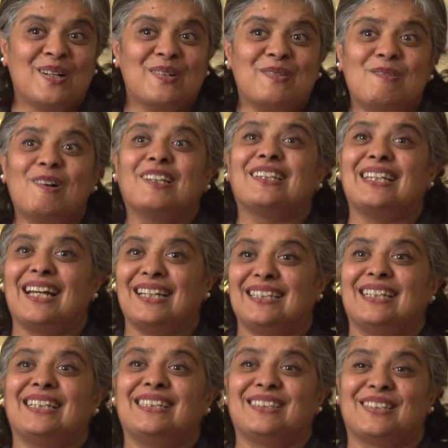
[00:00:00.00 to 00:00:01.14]
what that
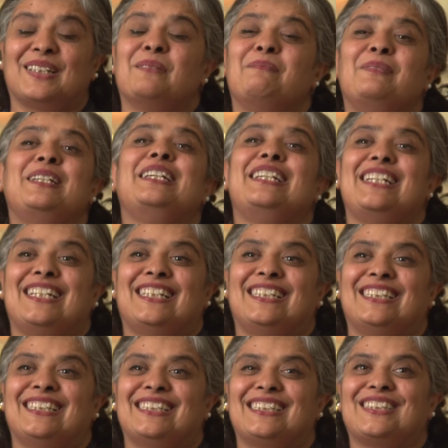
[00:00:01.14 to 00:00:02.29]
day is going to be.
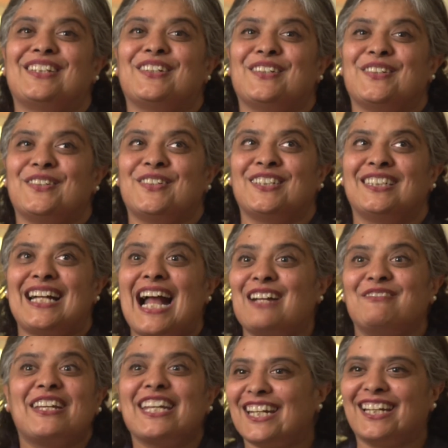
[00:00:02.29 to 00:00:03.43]
So
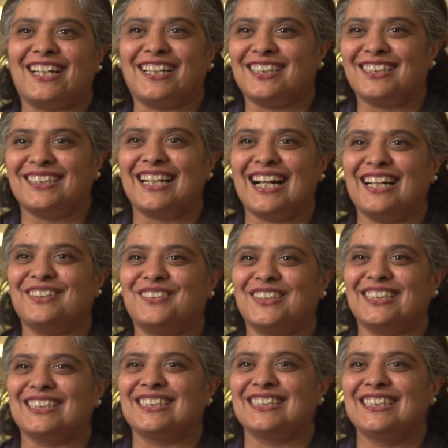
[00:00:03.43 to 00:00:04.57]
I'm here. I
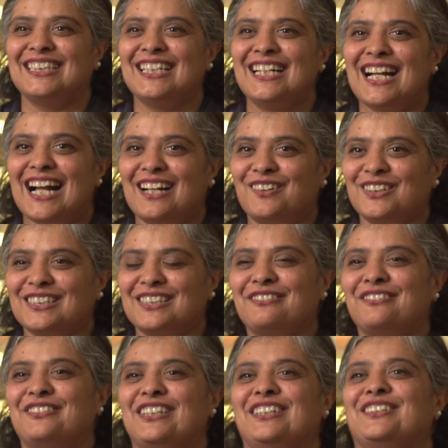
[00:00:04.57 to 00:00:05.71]
want, I want to
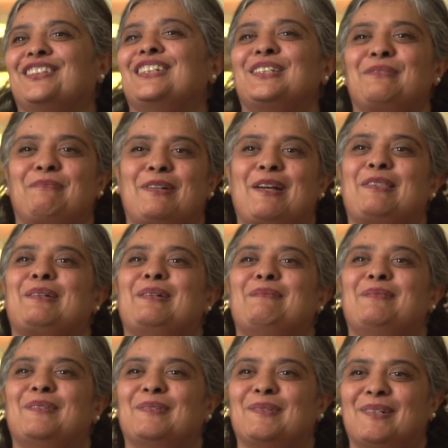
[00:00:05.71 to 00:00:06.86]
feel this breath come
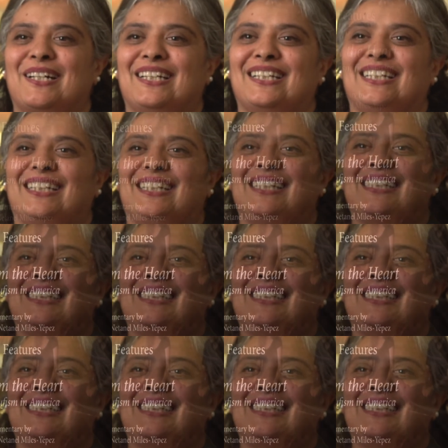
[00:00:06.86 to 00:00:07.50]
all the way in.